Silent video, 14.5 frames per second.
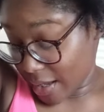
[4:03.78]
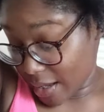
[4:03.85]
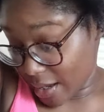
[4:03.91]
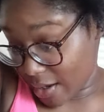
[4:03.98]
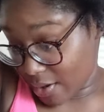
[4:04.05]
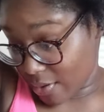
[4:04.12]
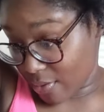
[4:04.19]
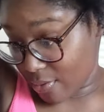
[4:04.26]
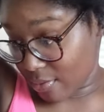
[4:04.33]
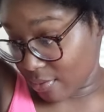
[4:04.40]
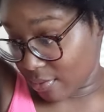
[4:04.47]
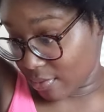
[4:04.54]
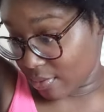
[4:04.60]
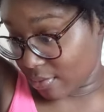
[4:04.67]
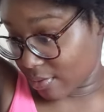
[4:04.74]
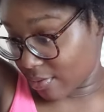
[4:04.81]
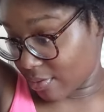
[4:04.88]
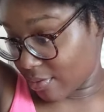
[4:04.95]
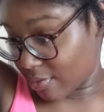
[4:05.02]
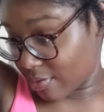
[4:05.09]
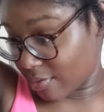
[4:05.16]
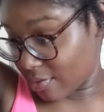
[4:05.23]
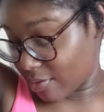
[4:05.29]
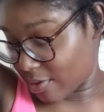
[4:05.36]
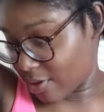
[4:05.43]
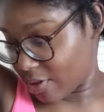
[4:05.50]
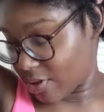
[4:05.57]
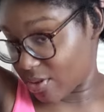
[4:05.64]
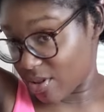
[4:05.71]
Ow.
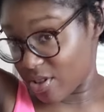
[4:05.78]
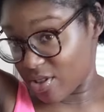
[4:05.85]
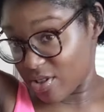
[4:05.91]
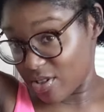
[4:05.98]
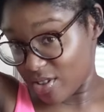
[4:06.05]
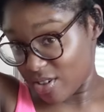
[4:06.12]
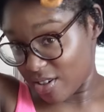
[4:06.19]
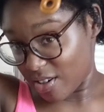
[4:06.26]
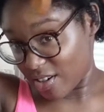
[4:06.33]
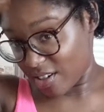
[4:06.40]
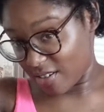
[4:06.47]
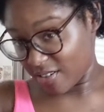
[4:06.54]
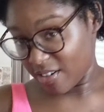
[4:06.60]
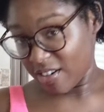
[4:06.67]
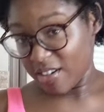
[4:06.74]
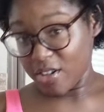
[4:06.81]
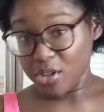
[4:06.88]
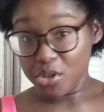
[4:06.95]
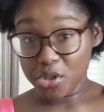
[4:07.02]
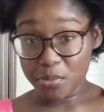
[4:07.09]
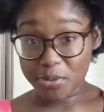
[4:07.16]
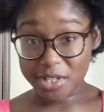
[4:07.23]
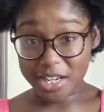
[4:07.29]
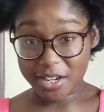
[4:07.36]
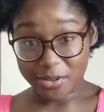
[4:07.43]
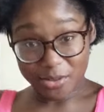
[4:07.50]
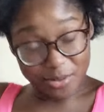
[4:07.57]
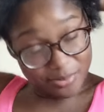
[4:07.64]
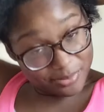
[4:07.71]
Goodness gracious. Alright. Super
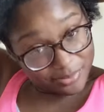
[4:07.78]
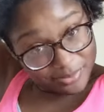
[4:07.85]
tangled.